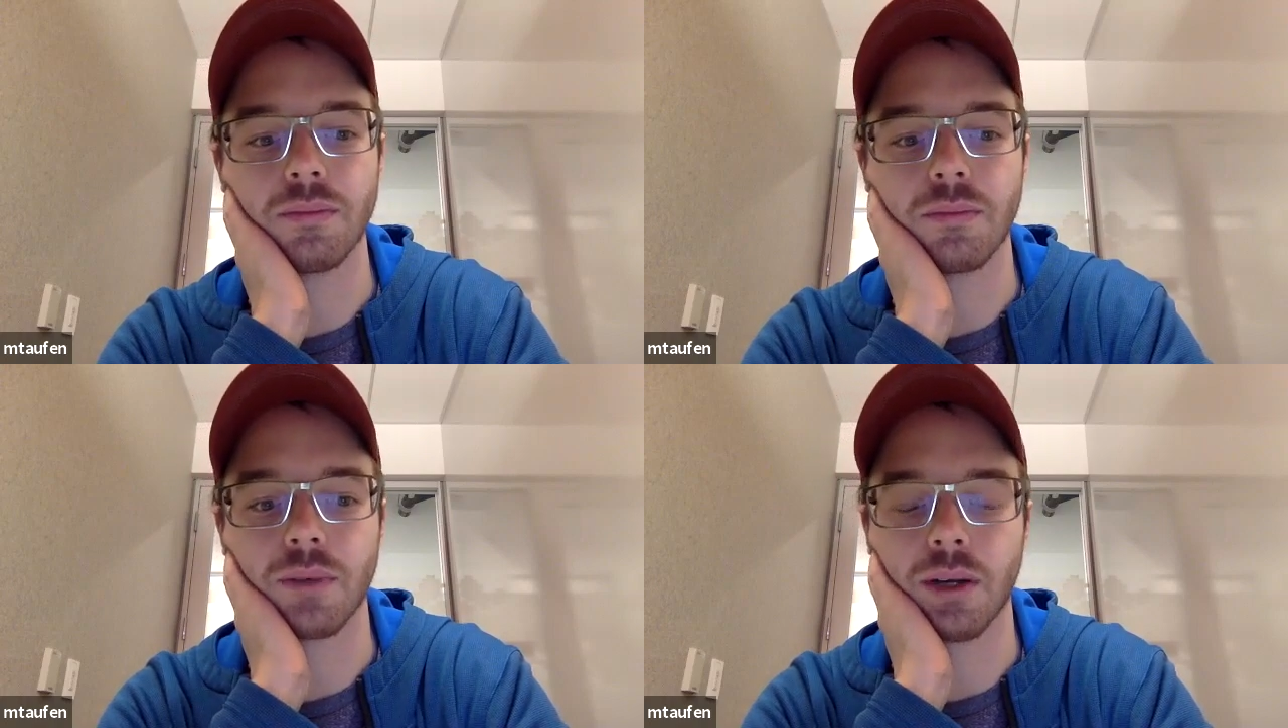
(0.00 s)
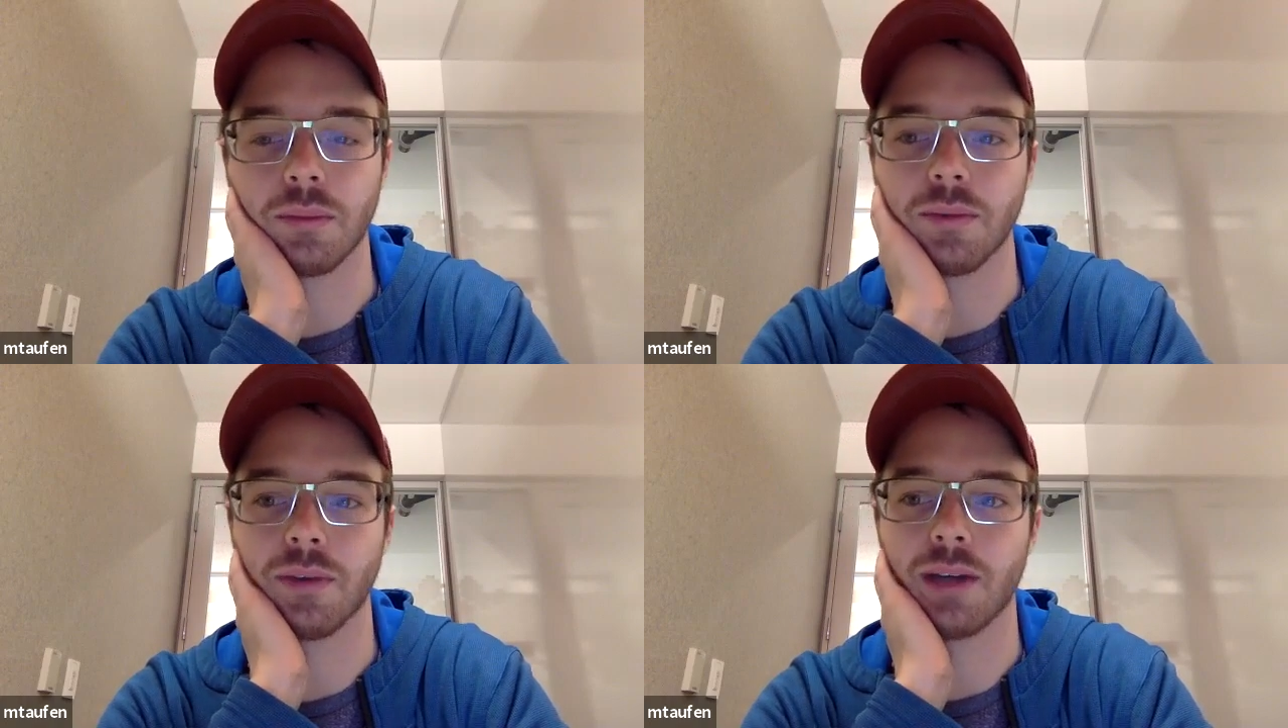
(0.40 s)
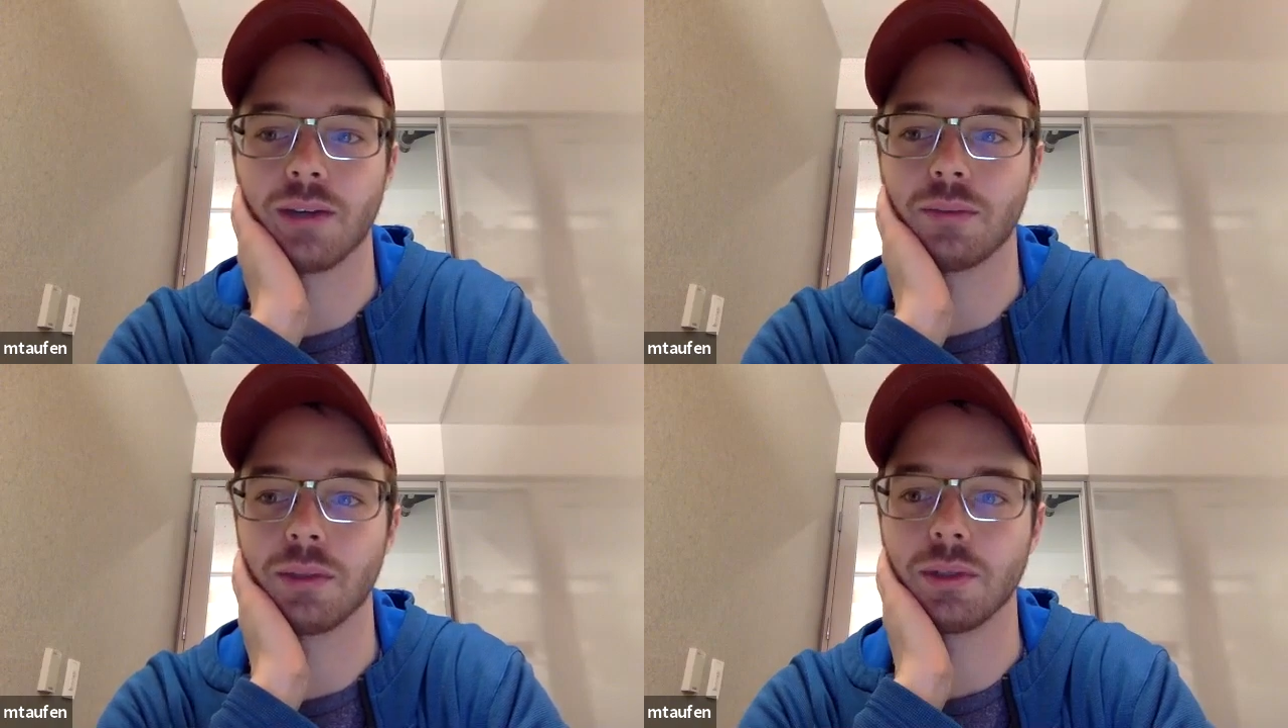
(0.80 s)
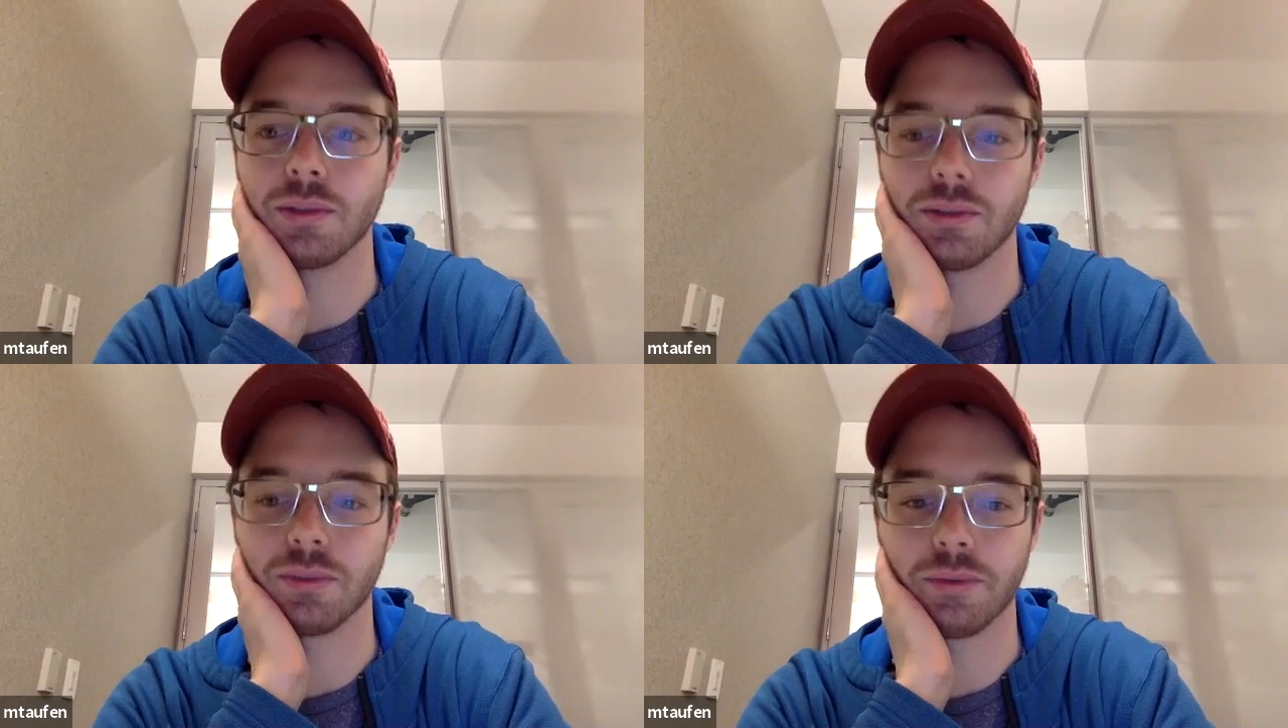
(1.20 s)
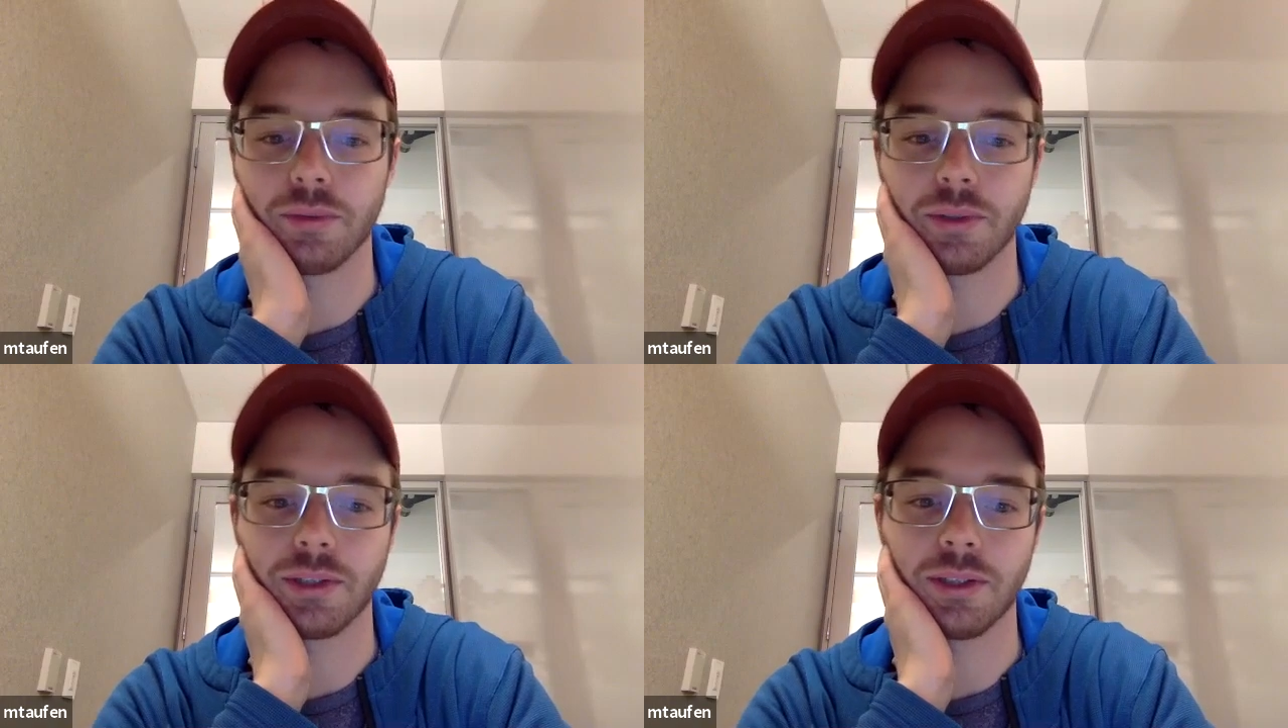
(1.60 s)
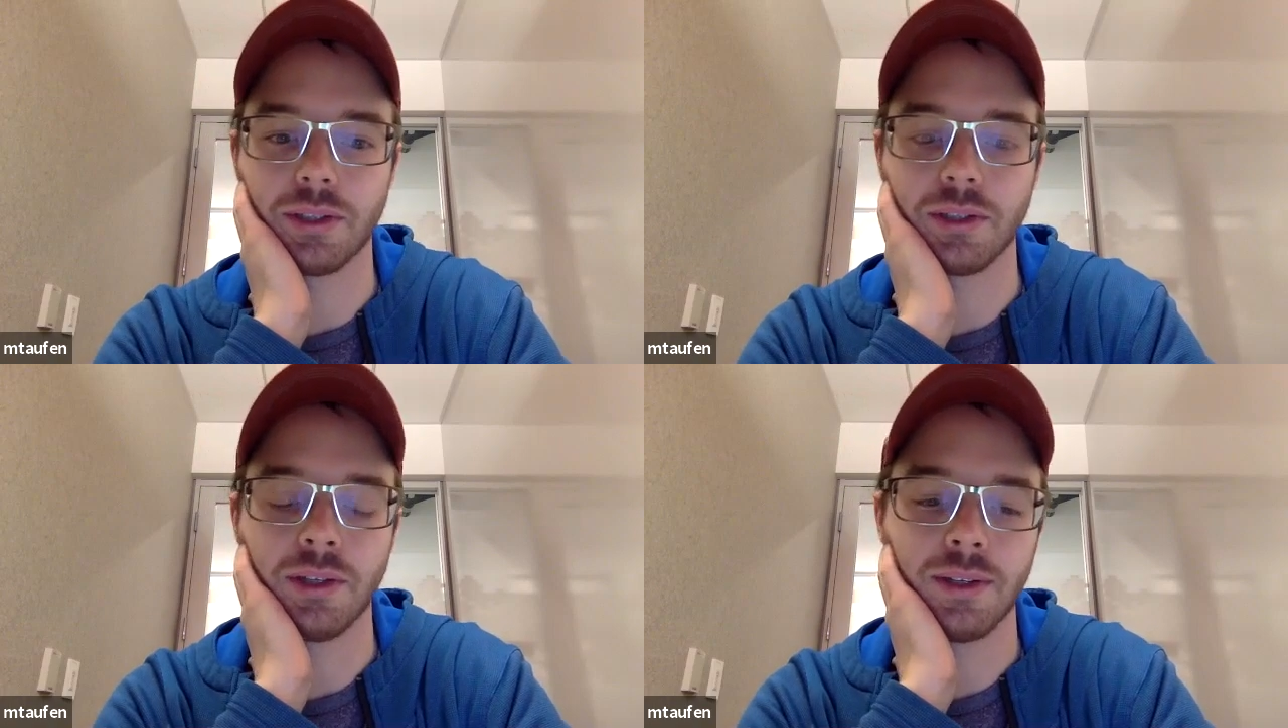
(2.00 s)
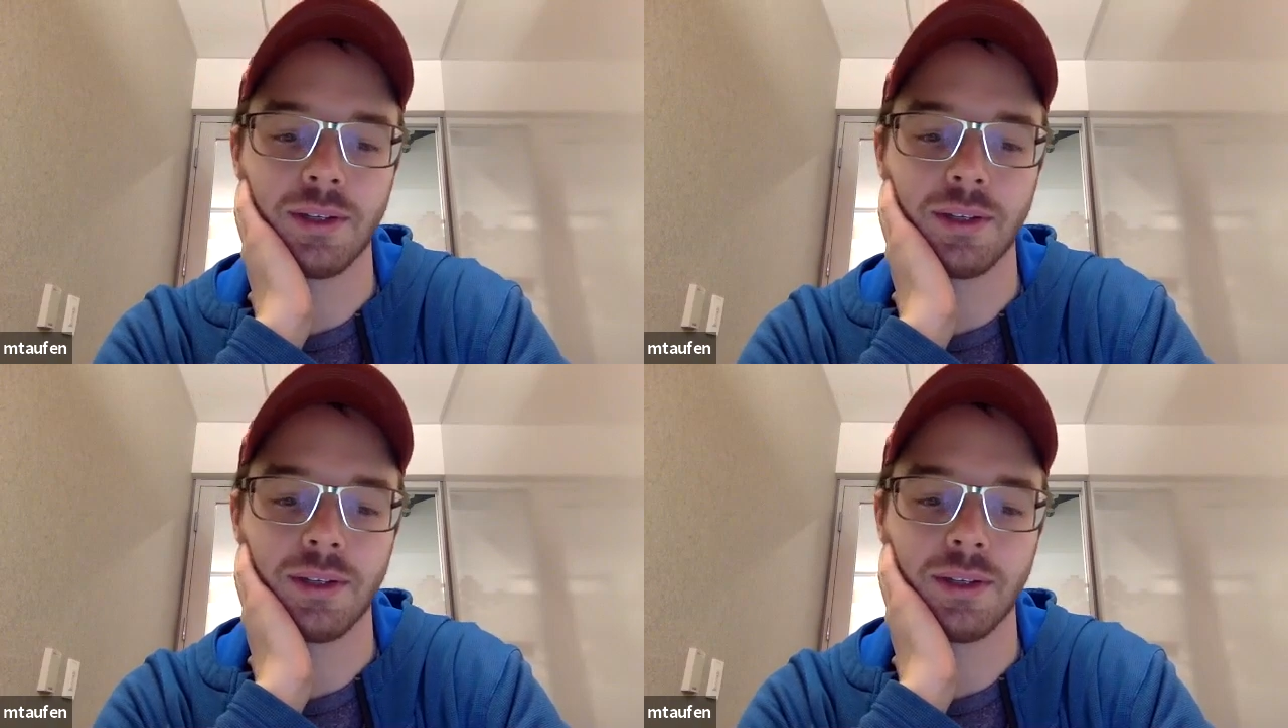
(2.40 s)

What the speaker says: Right, we've added Windows in 1.14.